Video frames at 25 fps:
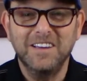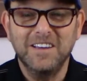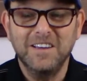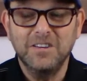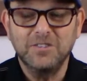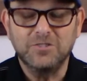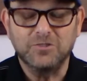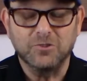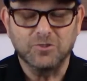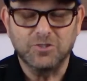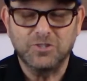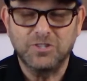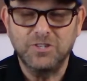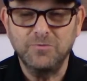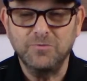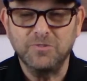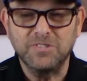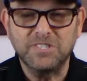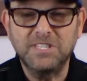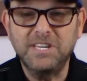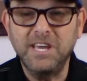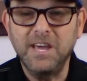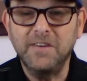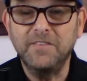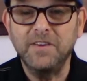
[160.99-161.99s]
So she
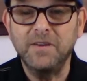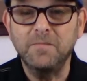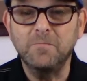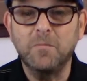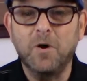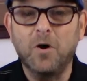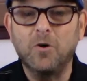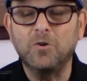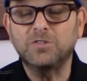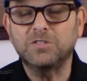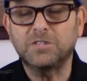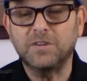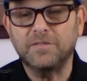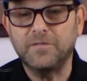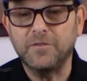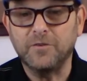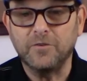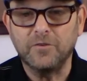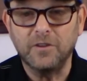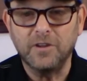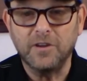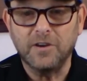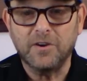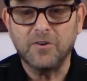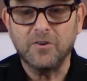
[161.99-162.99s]
was giving most of
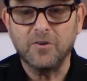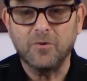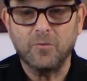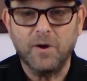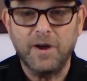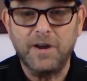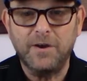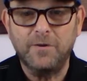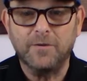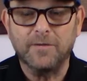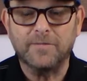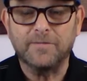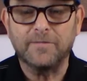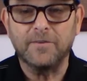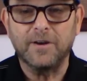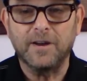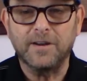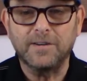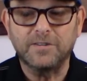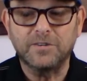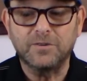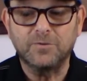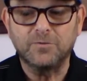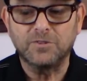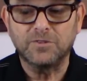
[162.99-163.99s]
her liquor away to a
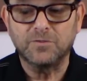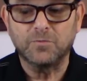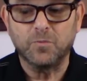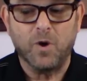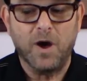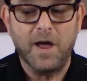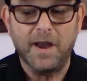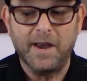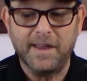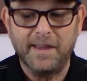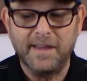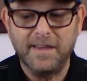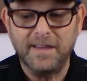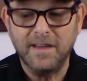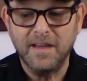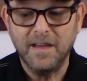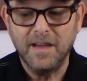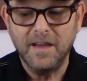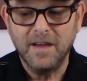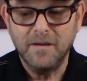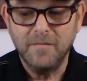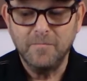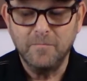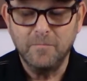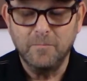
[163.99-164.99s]
friend to his wedding,
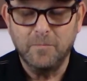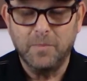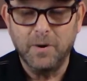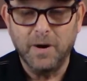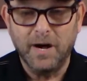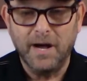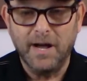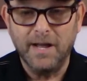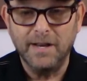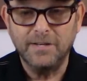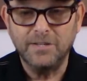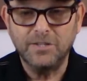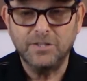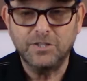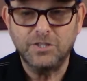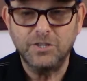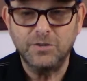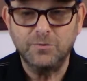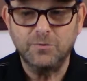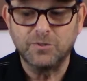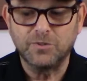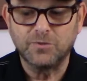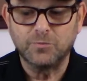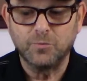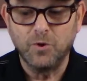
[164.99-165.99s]
but
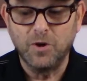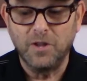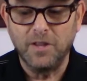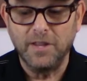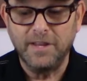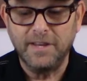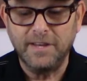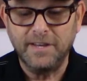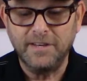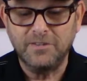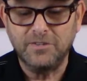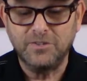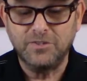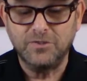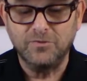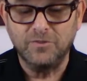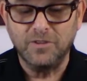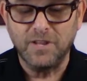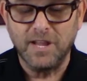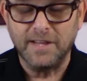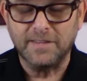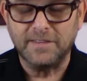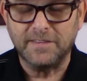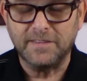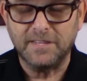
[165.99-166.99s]
she was willing to
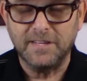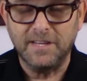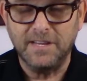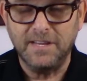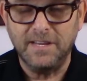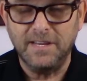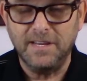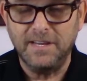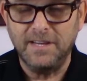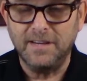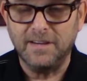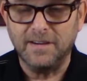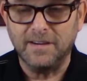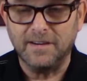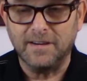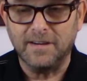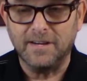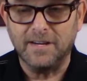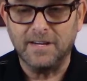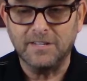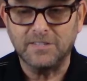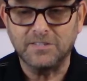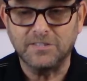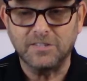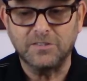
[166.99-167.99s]
let the
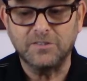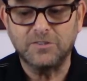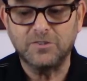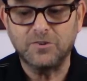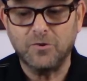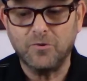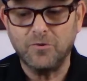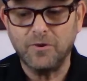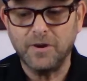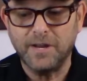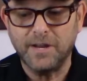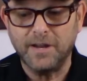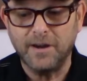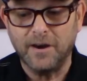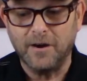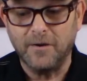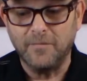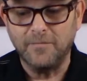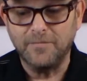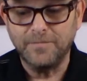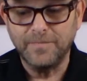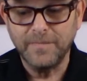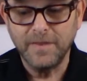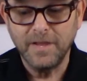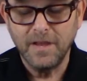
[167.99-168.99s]
Suntory
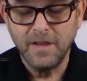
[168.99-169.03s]
go.